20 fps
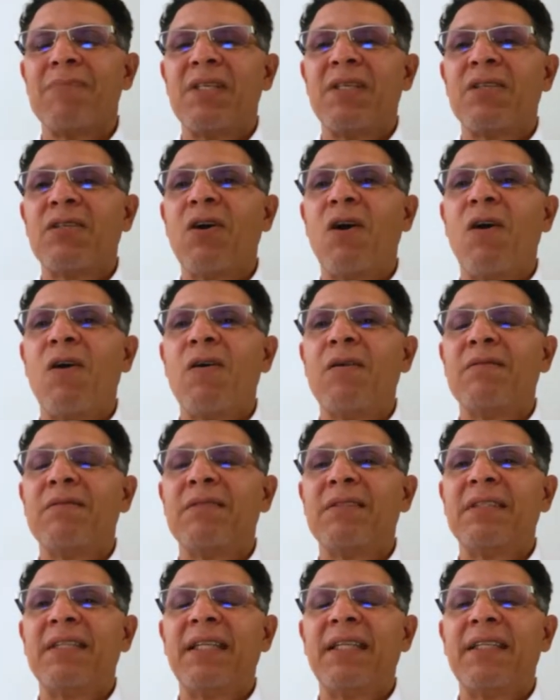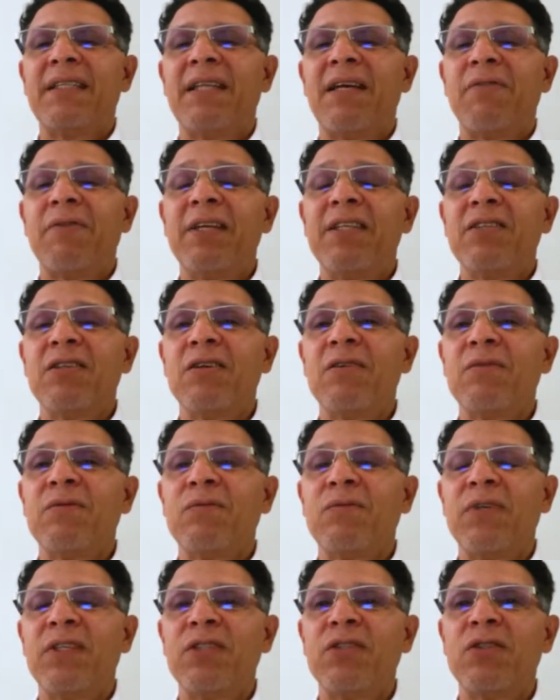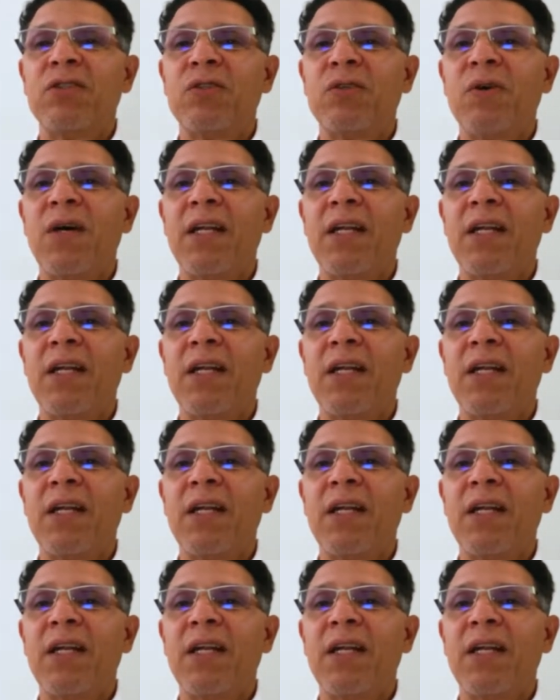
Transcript: So the reason we should do